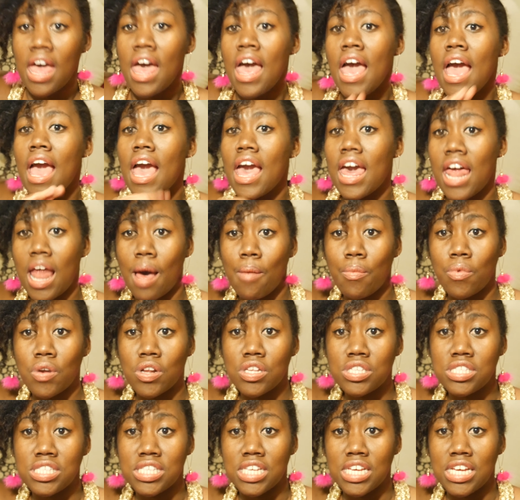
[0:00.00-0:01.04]
and I'm
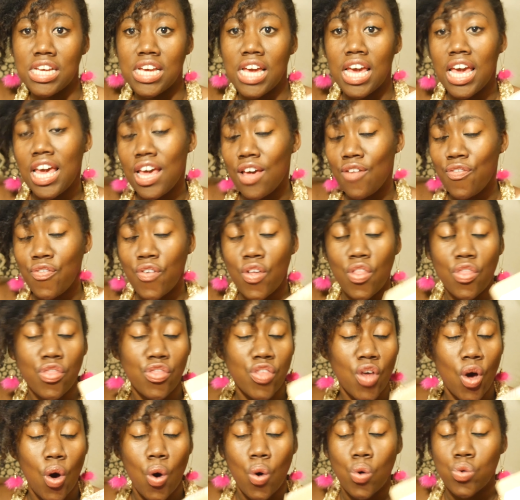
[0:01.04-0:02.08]
gonna see if
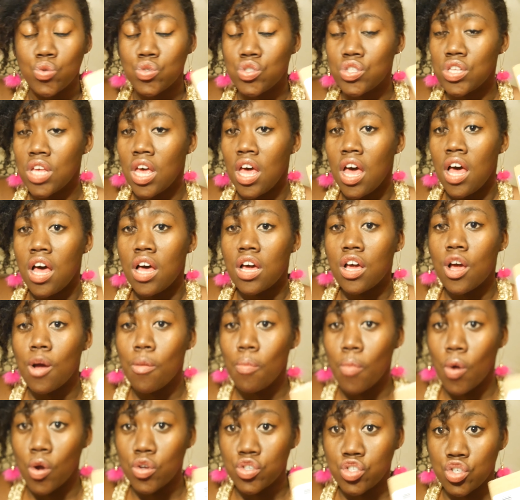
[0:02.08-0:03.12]
those
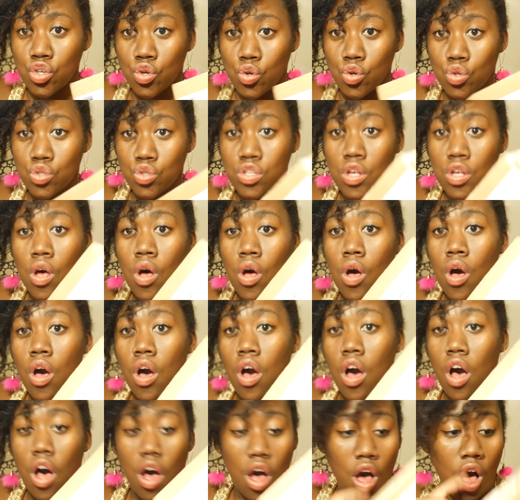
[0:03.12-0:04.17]
commercials
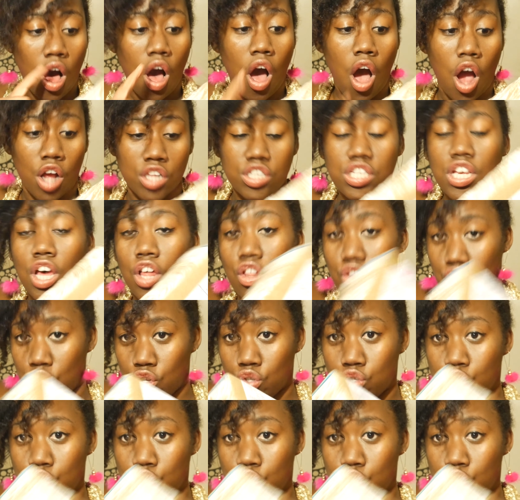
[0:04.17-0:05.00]
are telling the